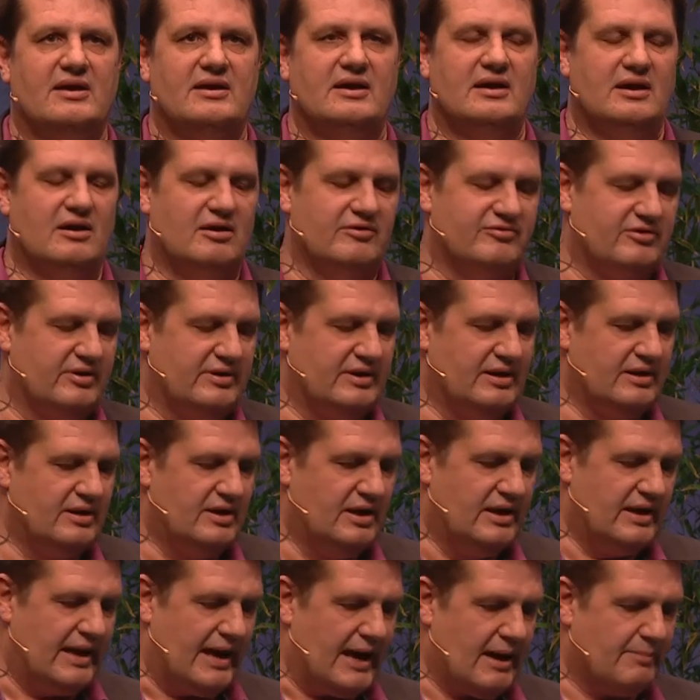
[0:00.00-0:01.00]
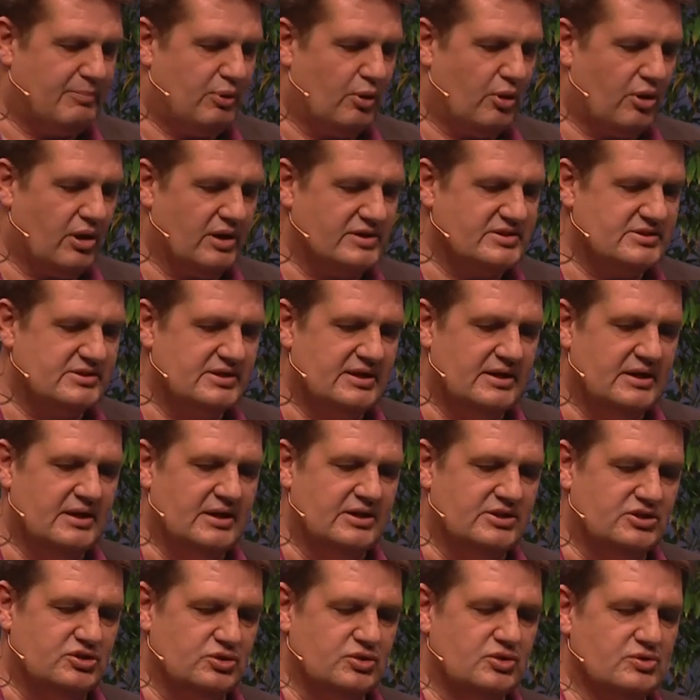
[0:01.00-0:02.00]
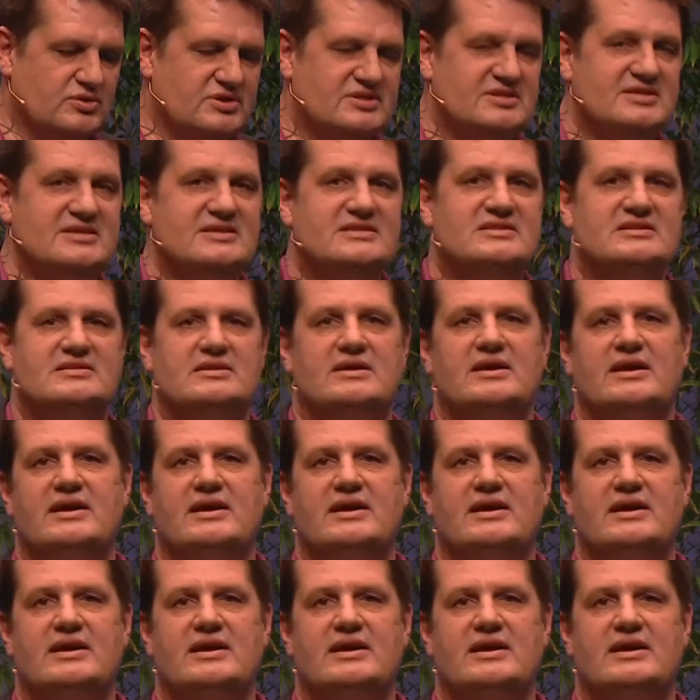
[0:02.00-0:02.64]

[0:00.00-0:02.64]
of an airport to use this